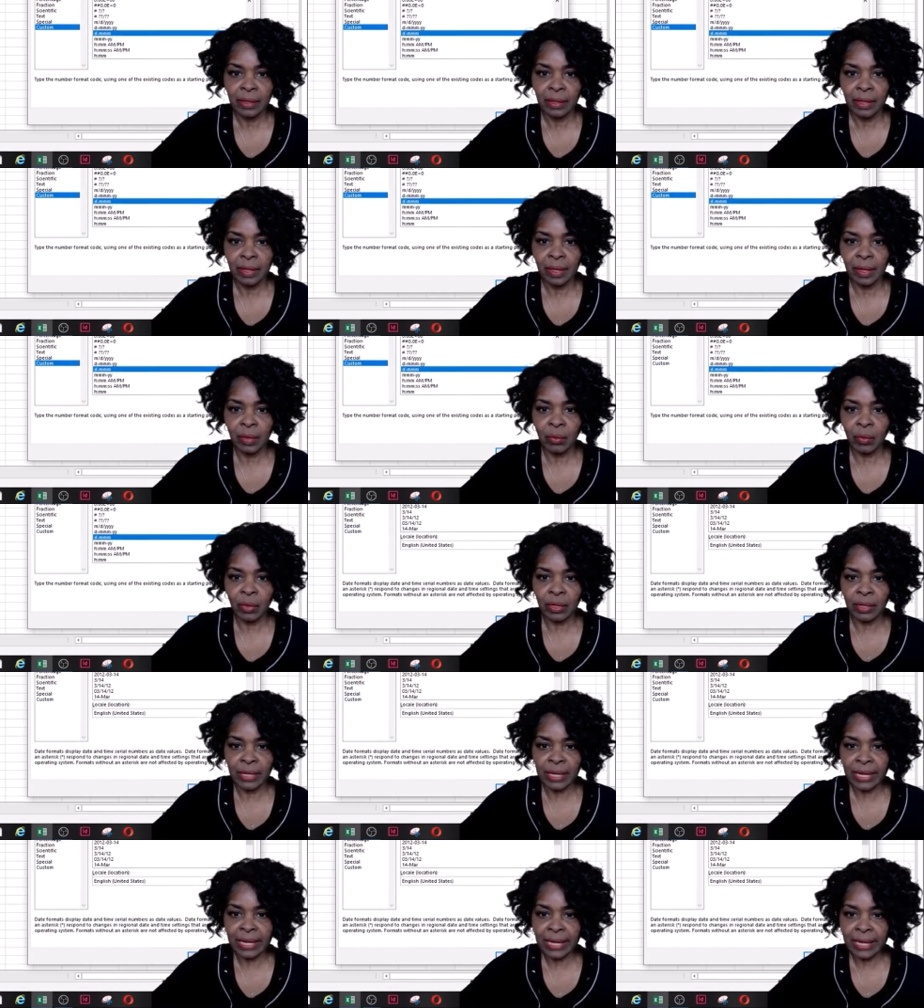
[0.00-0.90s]
And we're
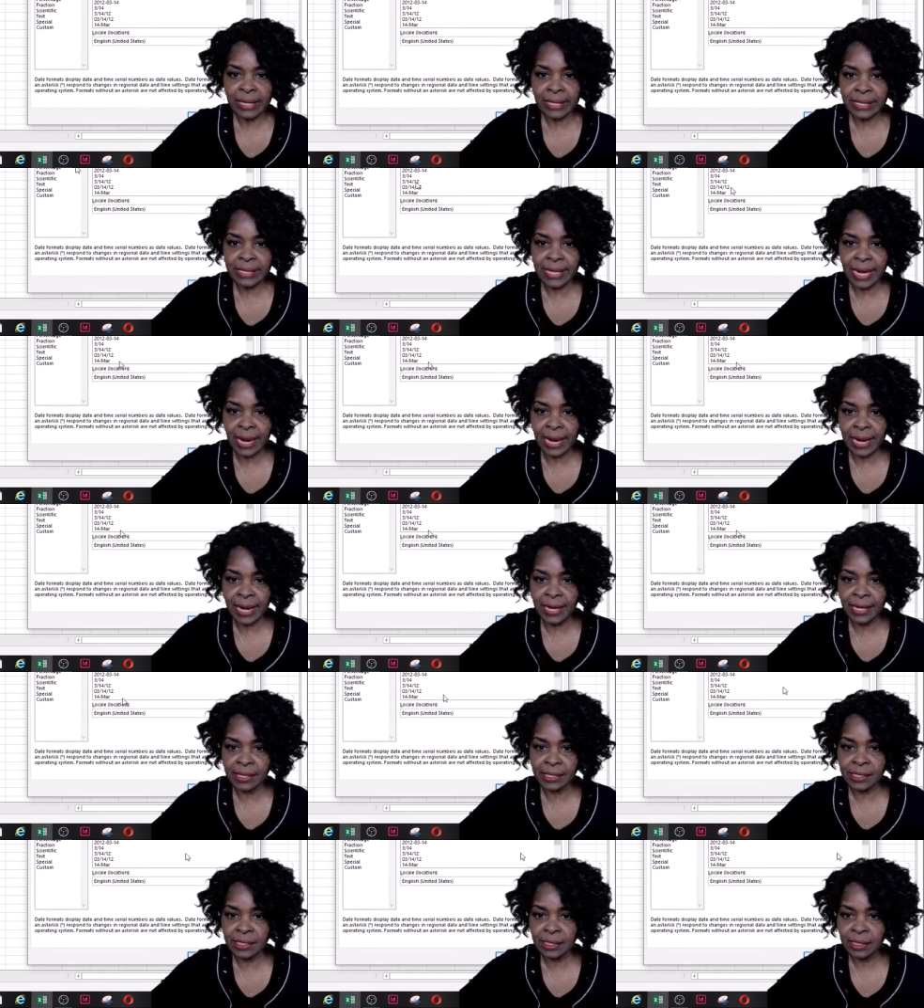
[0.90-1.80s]
looking at
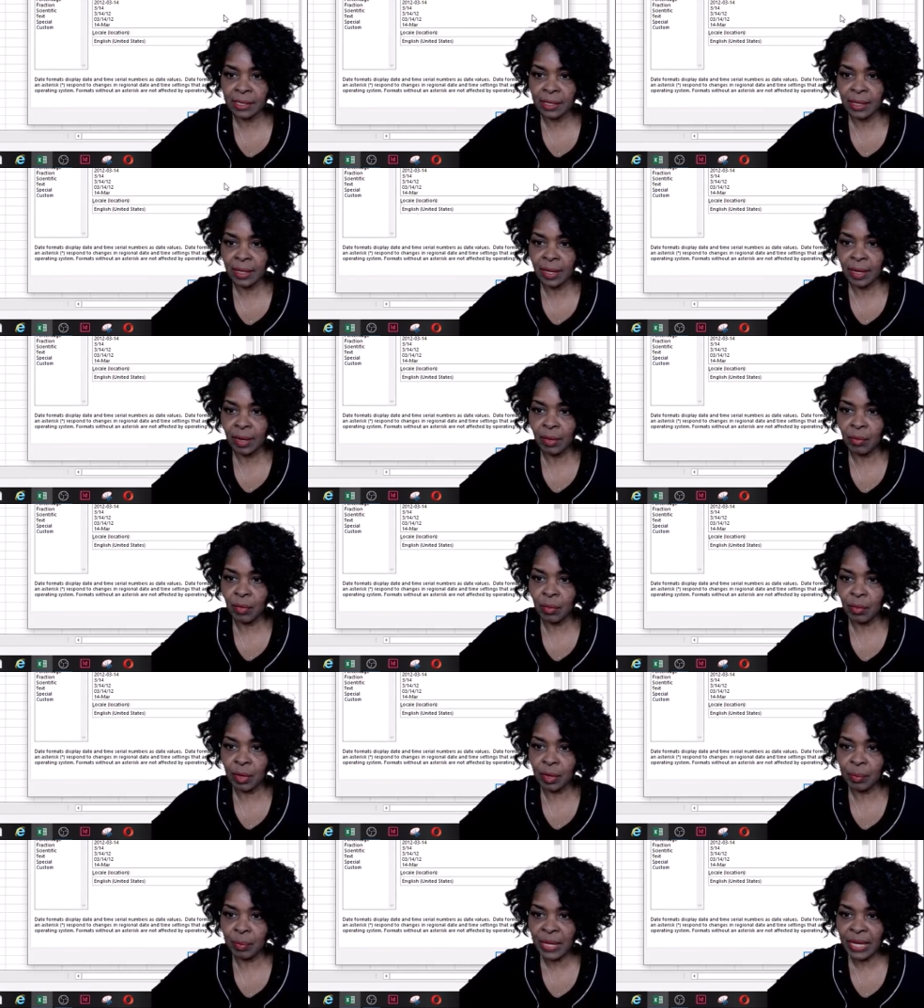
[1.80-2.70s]
date. And we
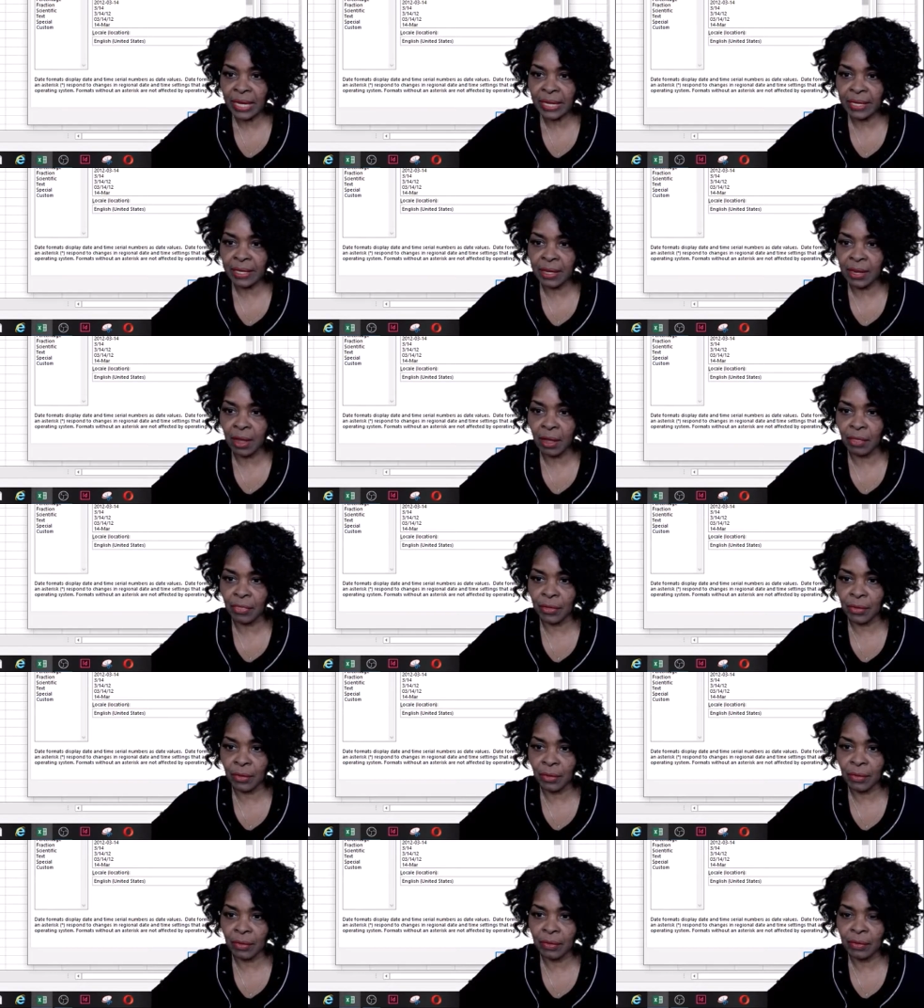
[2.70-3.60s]
want to pick
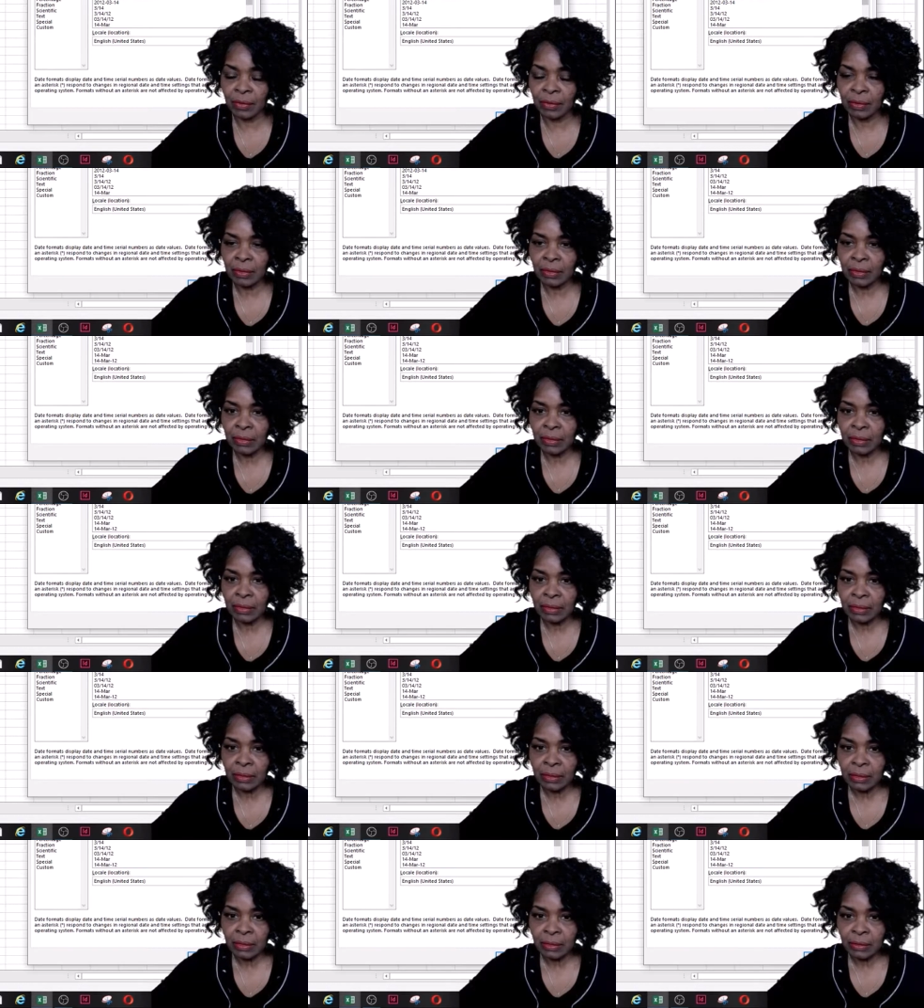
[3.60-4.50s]
another
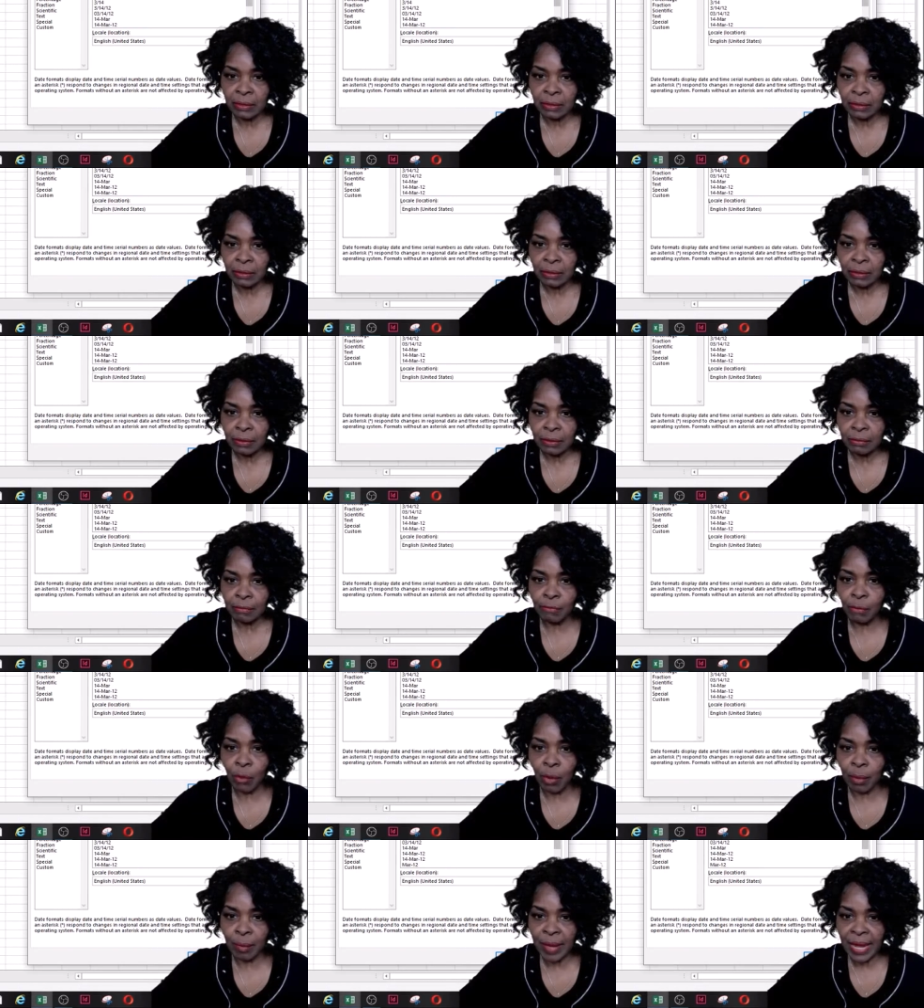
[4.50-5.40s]

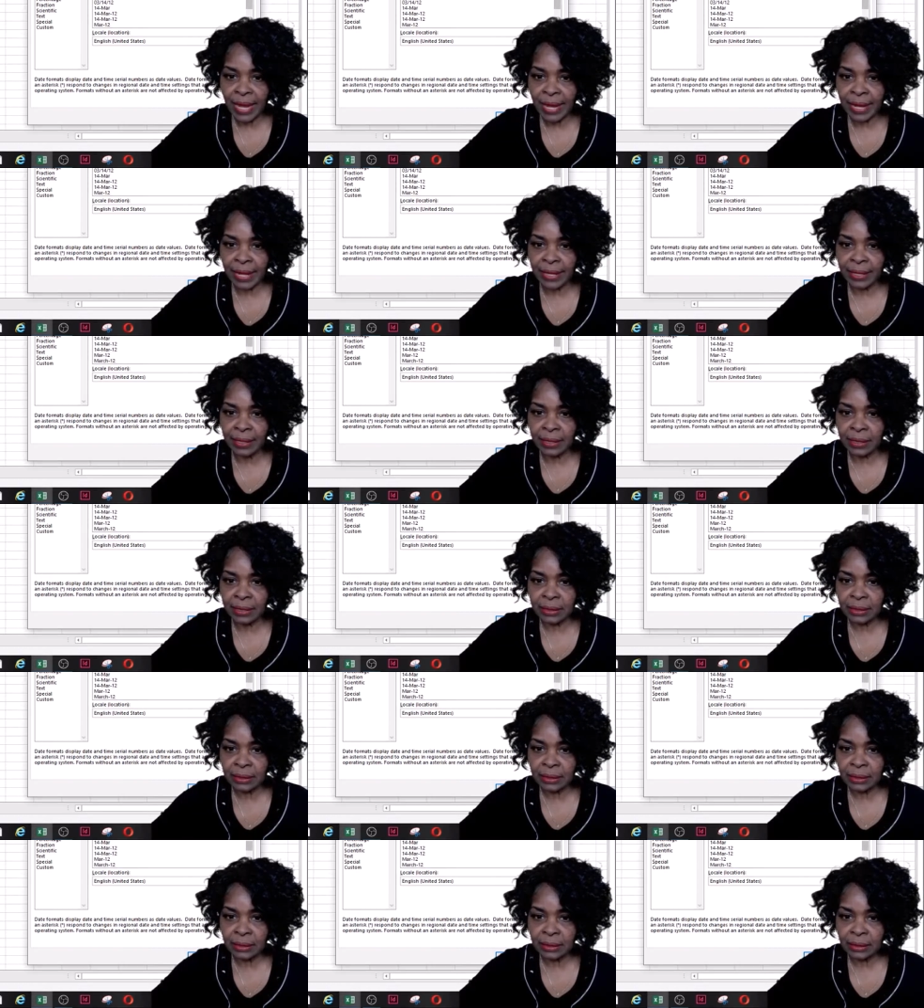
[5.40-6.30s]
format.
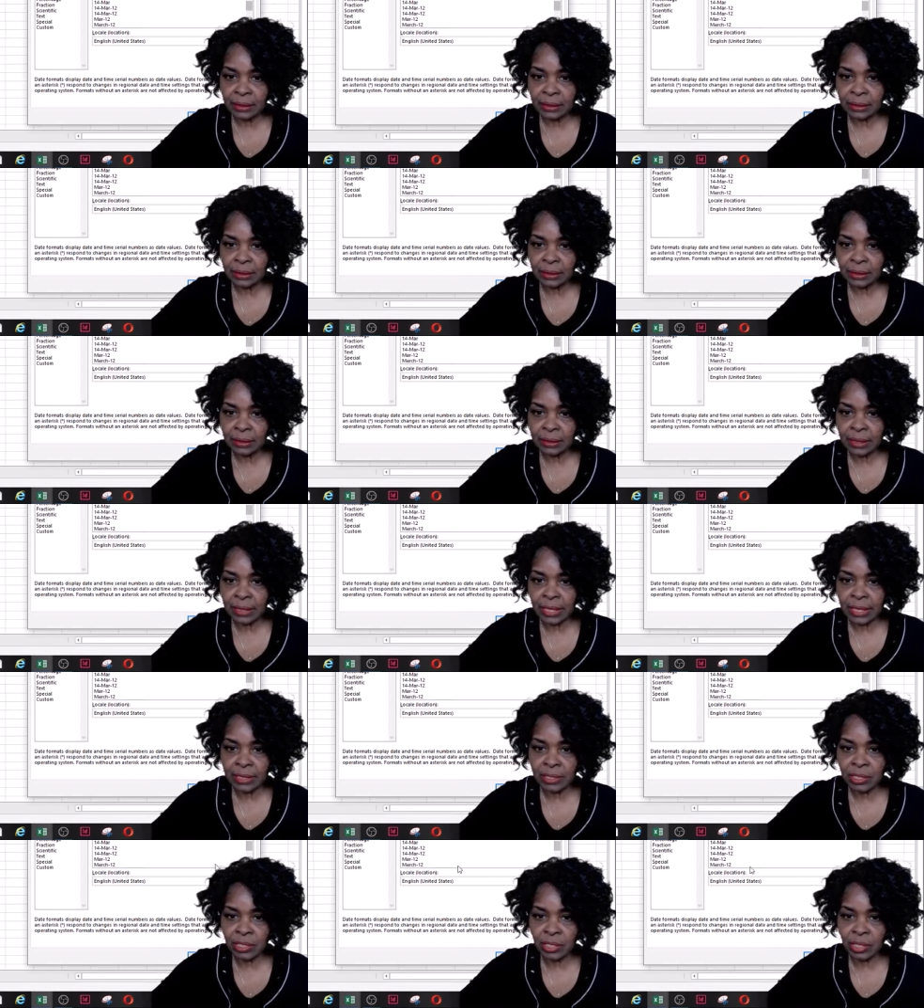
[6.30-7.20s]

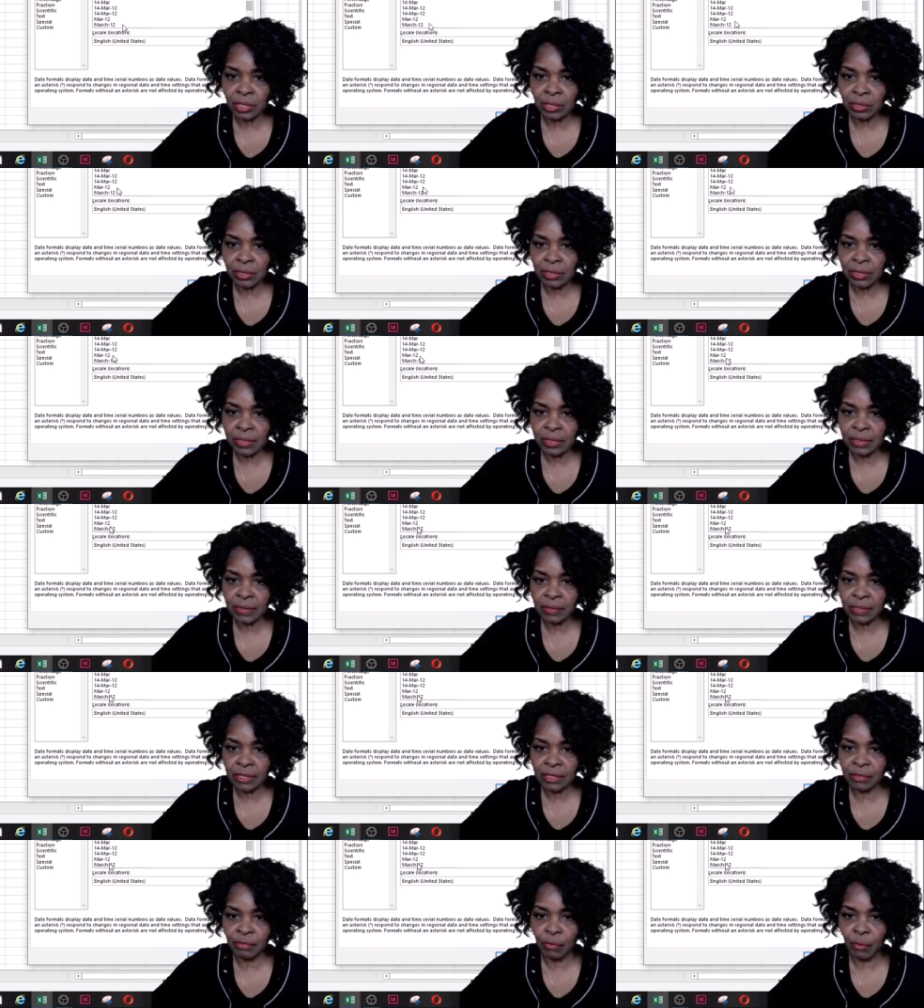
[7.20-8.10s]
Let's use
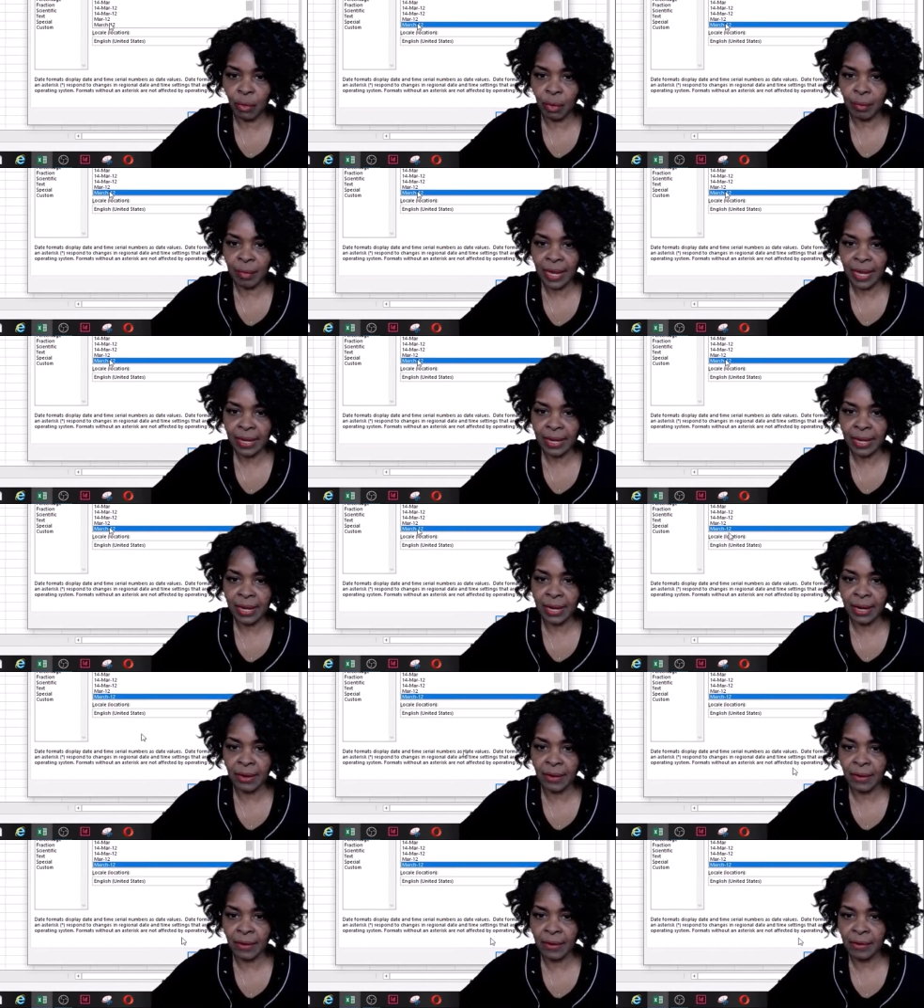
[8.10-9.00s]
this format
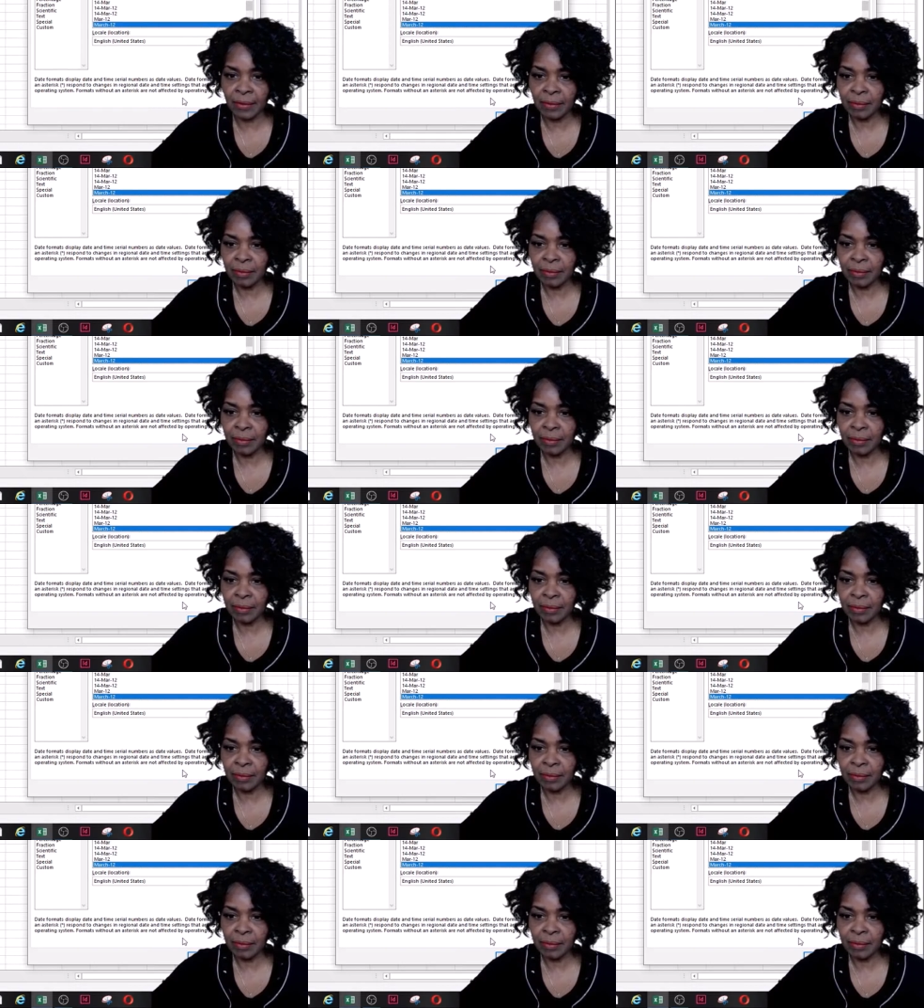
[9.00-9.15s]
here.